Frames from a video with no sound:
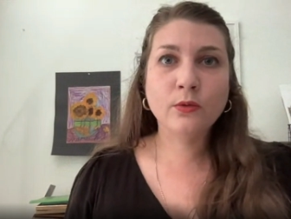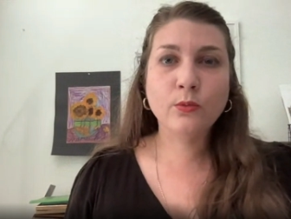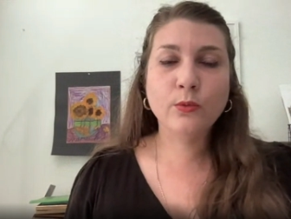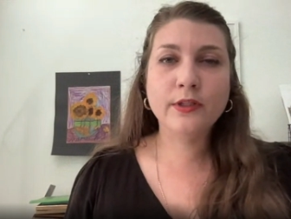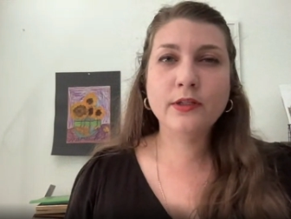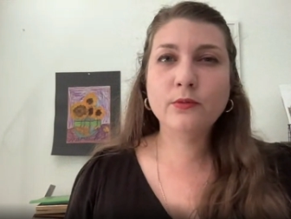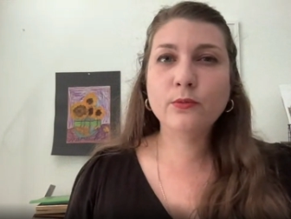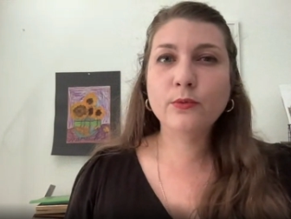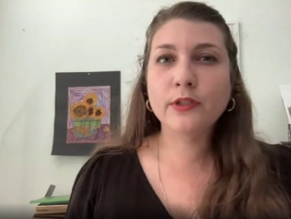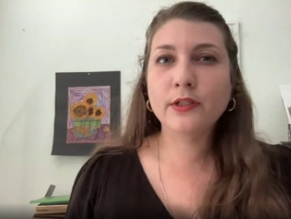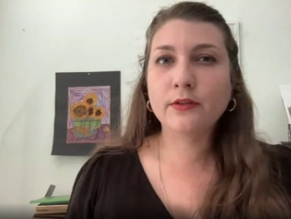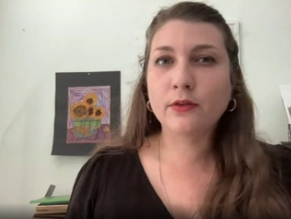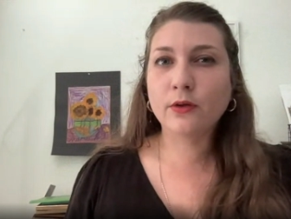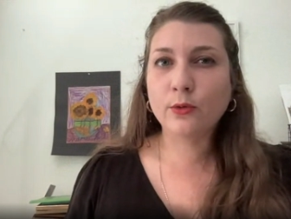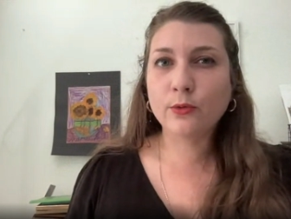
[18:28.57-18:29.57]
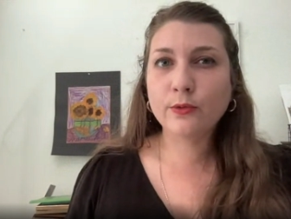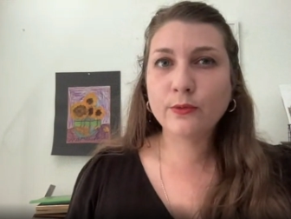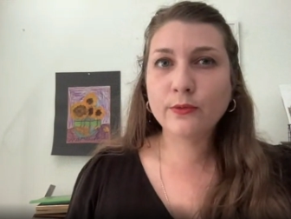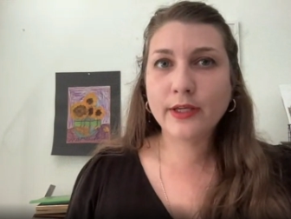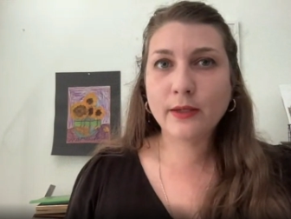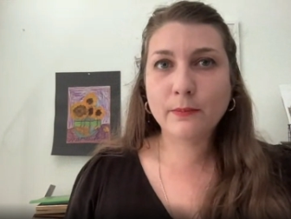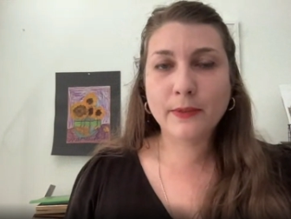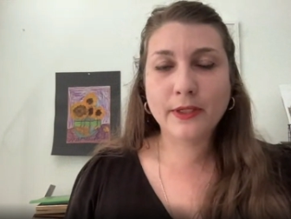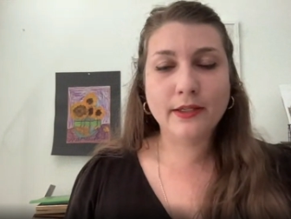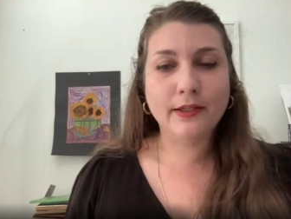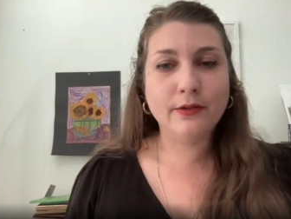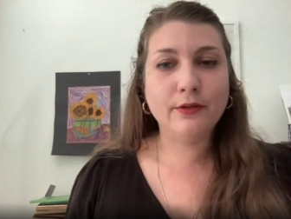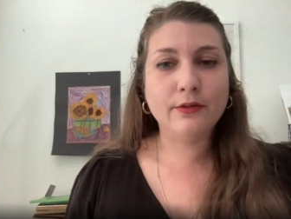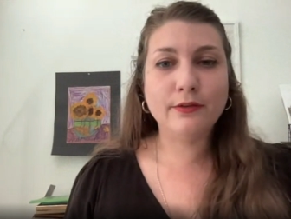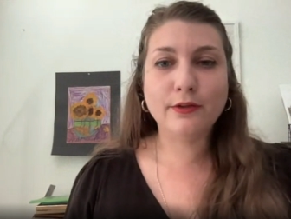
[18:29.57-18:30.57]
we didn't really know that many
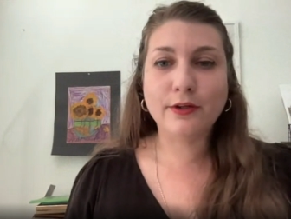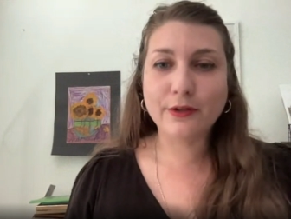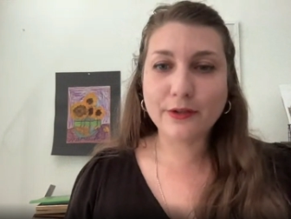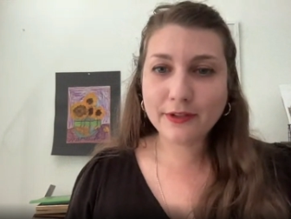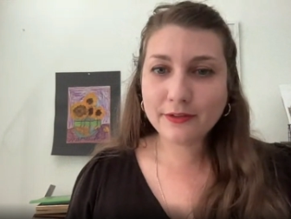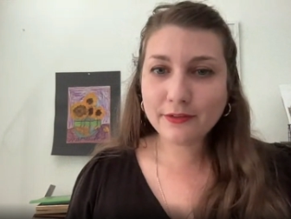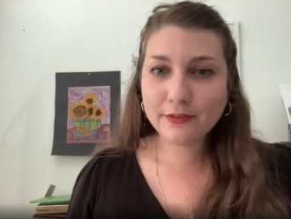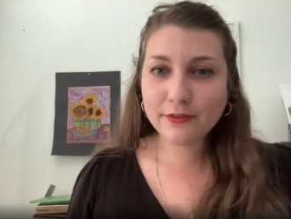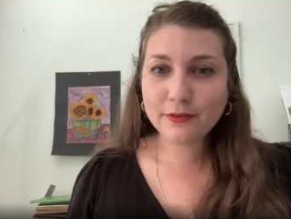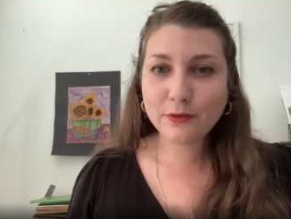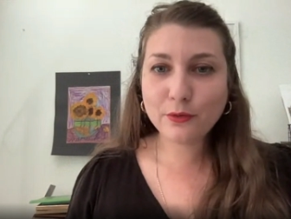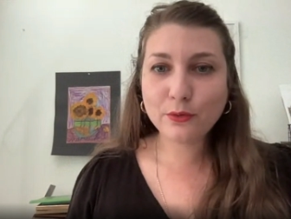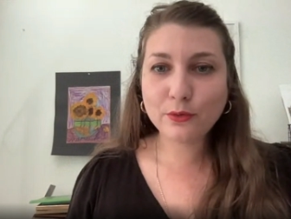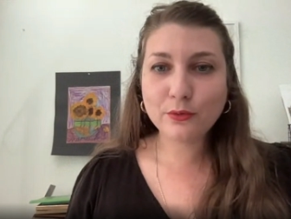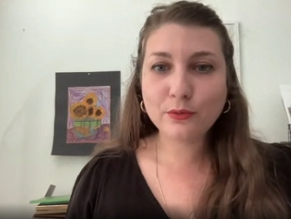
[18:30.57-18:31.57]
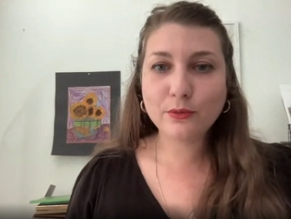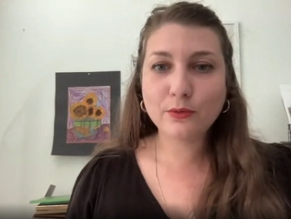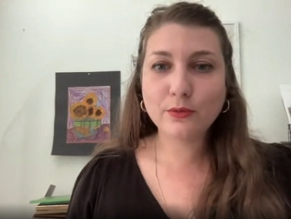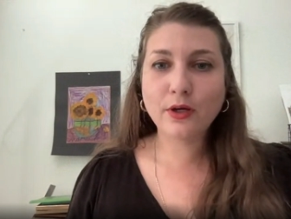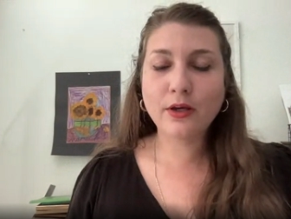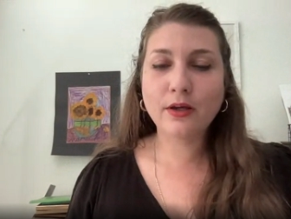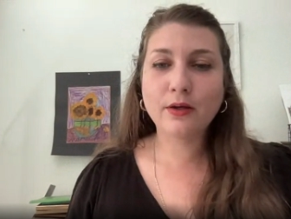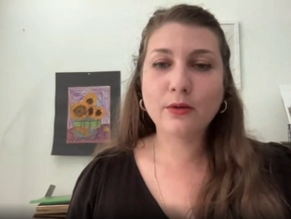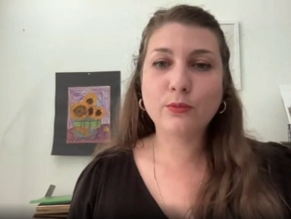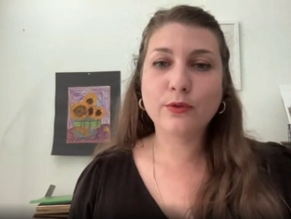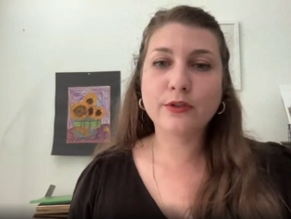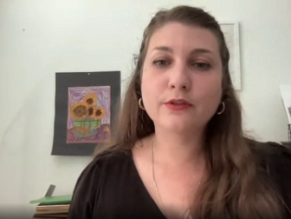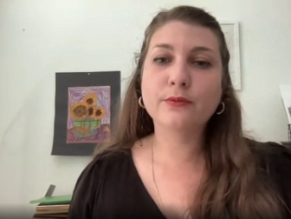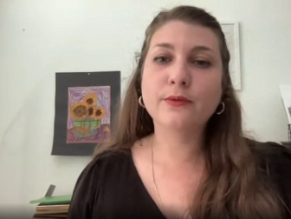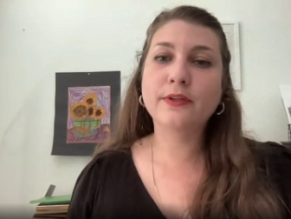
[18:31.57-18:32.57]
other artists who uh,
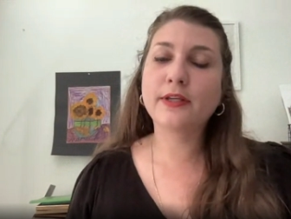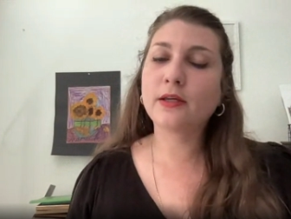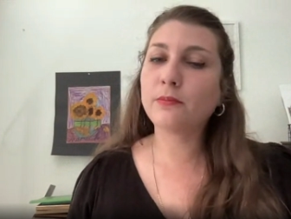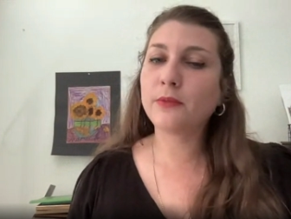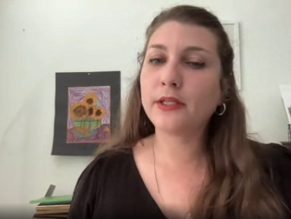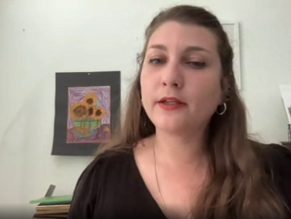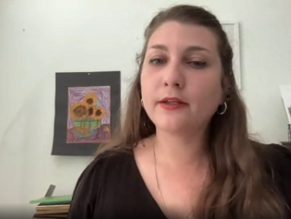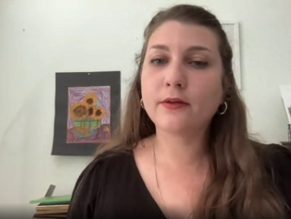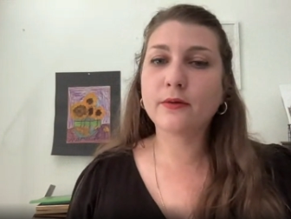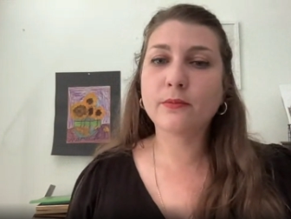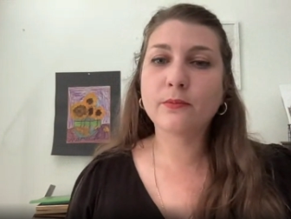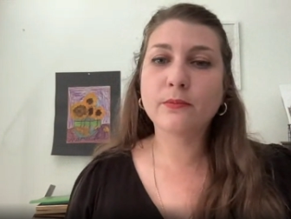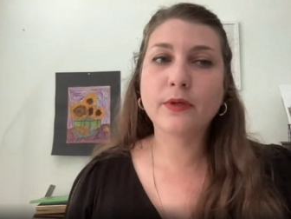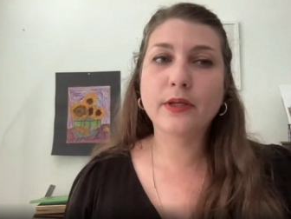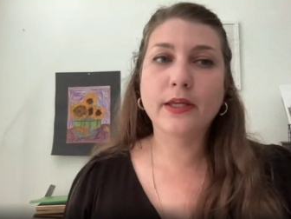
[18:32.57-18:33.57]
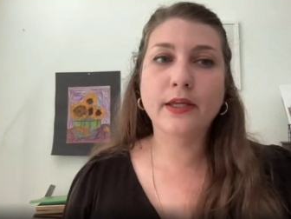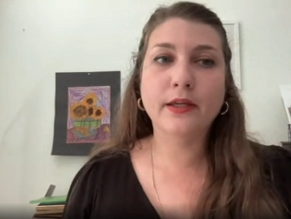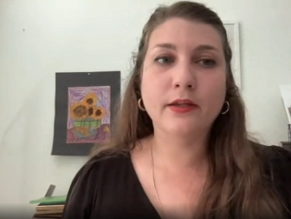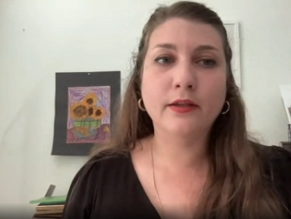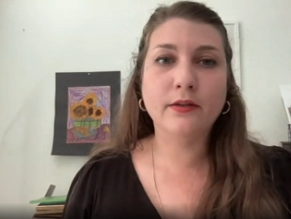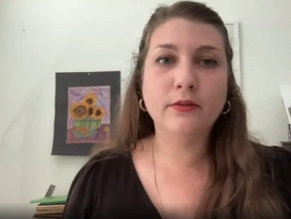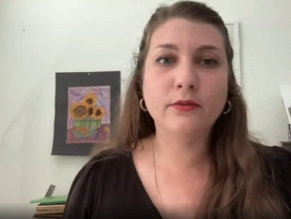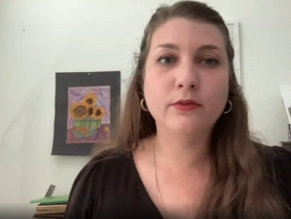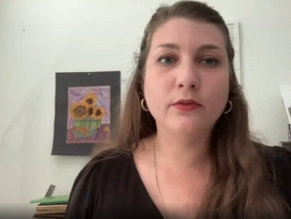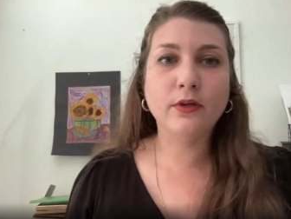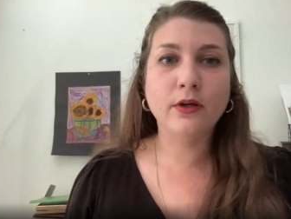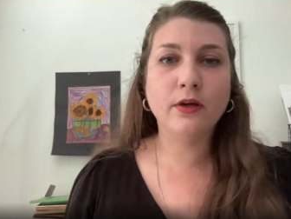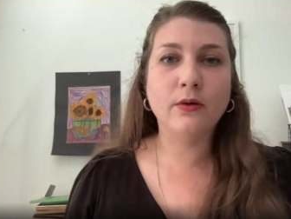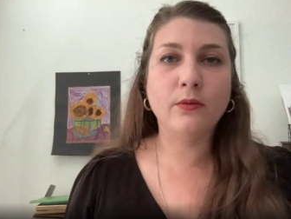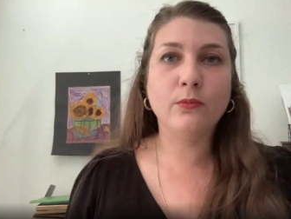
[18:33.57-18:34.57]
worked with that medium. And
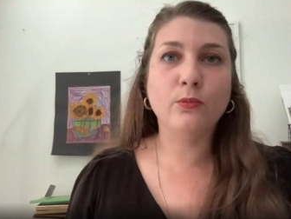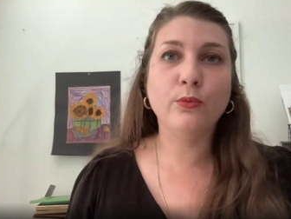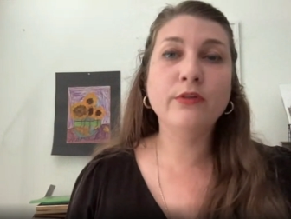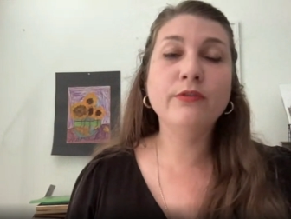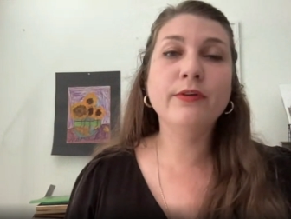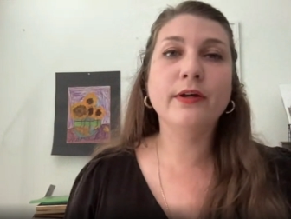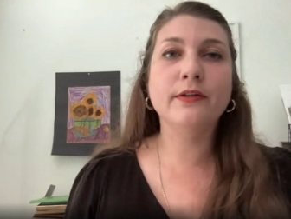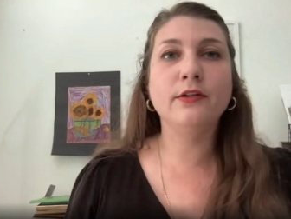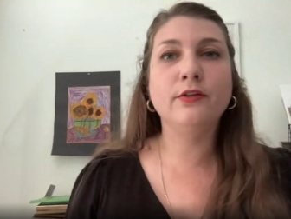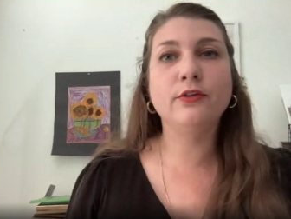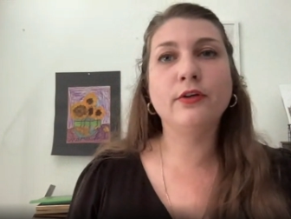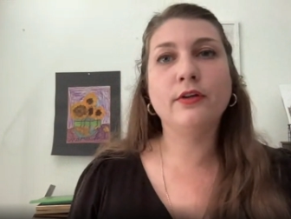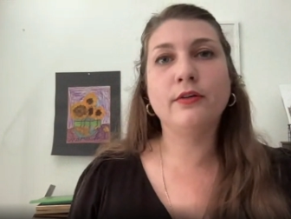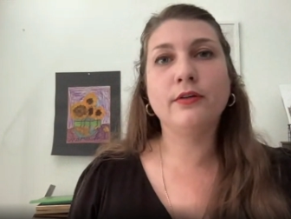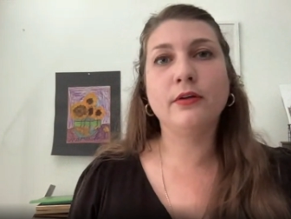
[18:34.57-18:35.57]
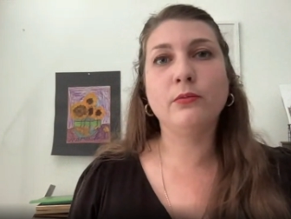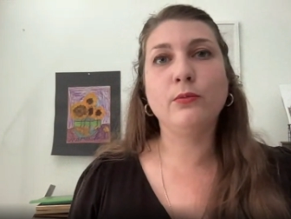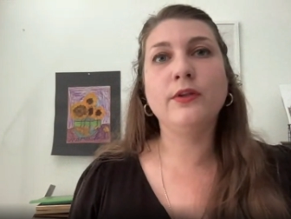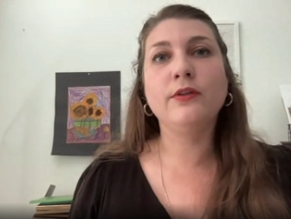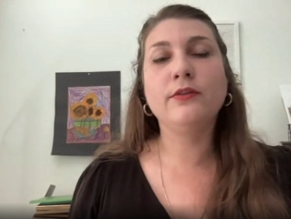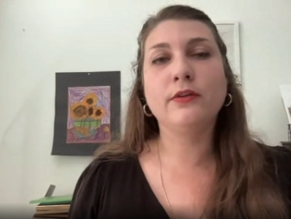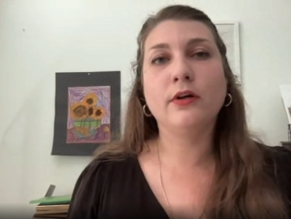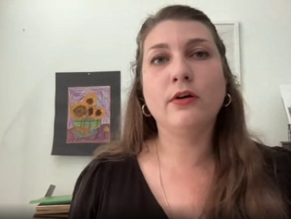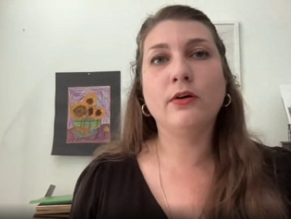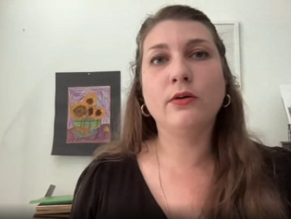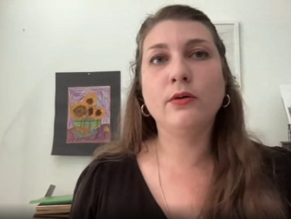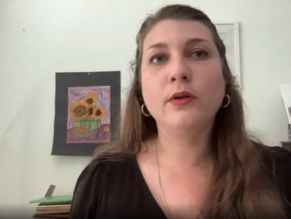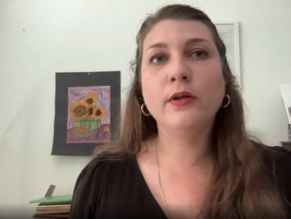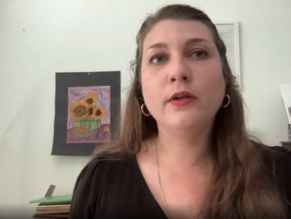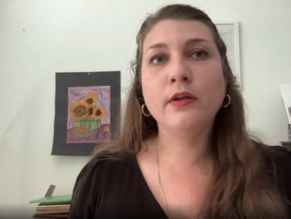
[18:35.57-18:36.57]
um, we found each other and we
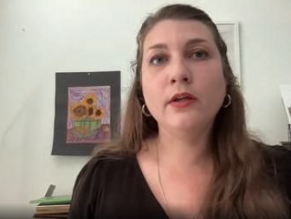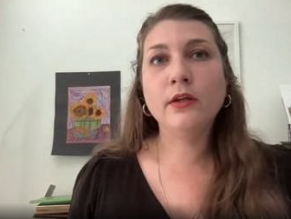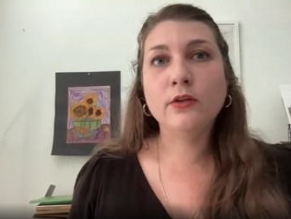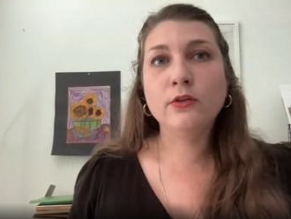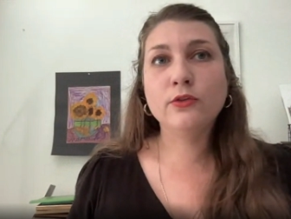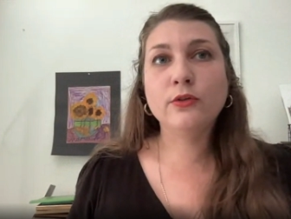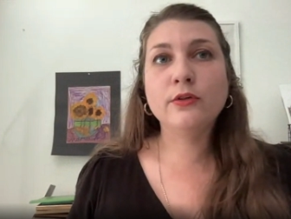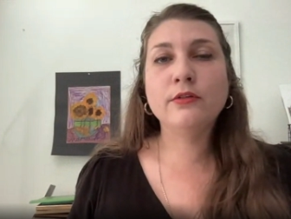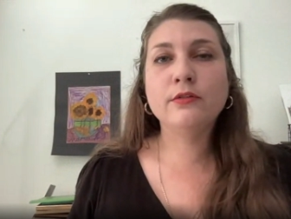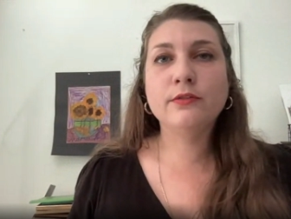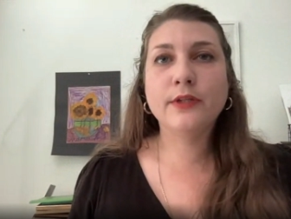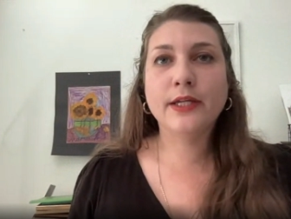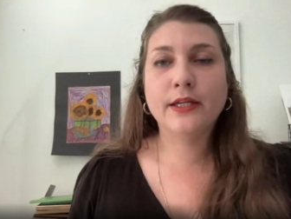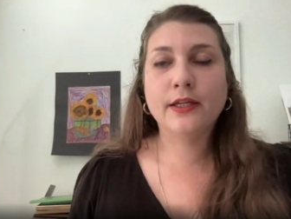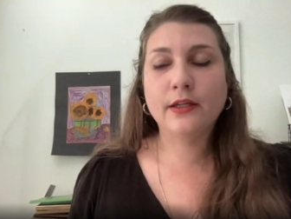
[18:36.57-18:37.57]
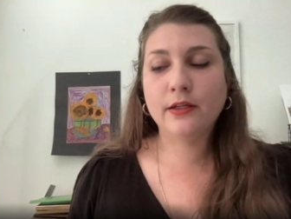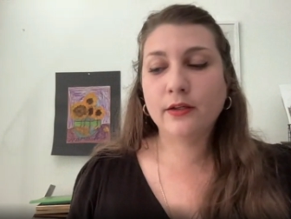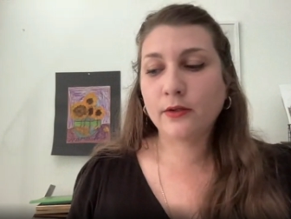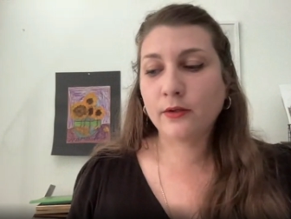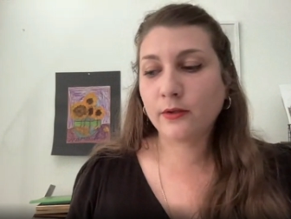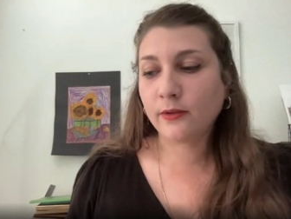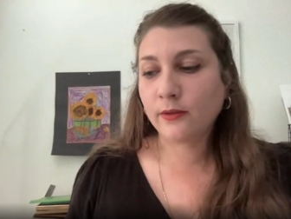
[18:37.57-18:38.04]
saw sort of like